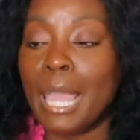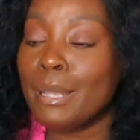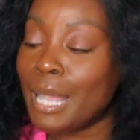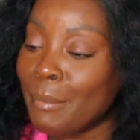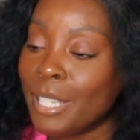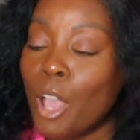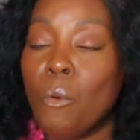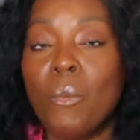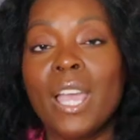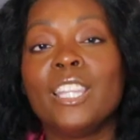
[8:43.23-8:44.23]
Let, let me
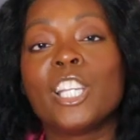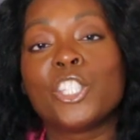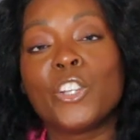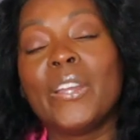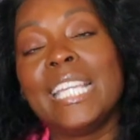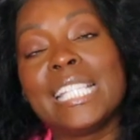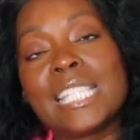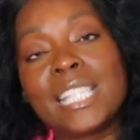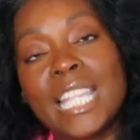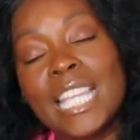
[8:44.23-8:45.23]
know what
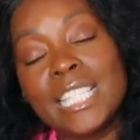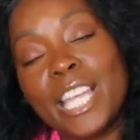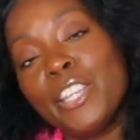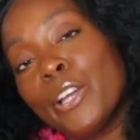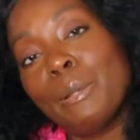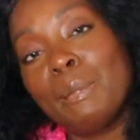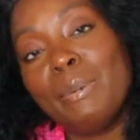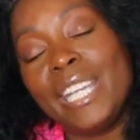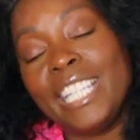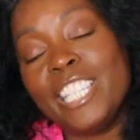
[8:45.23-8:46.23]
luxurious things that you're going to
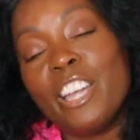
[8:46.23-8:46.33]
be putting